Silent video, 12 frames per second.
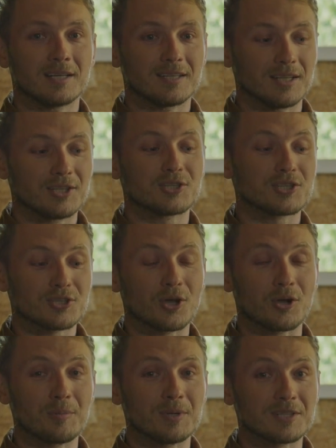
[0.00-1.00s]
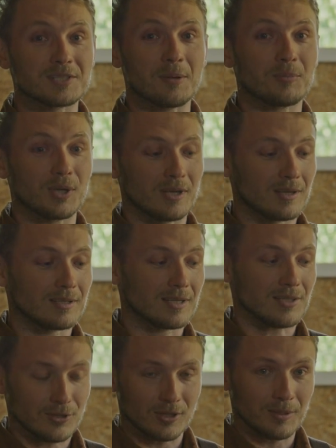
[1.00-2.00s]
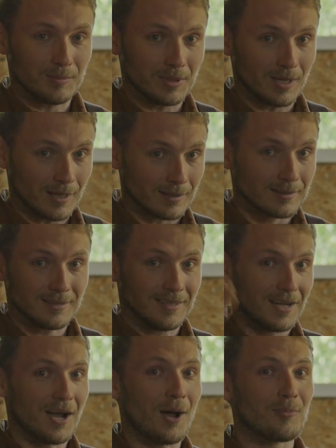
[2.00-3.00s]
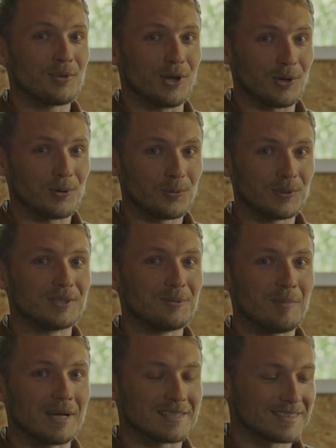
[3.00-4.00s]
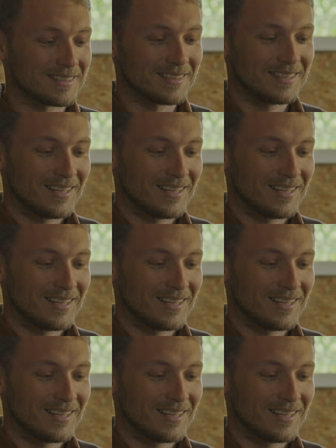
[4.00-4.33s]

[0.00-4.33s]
that this is going to be something that's going to be like up there with the best.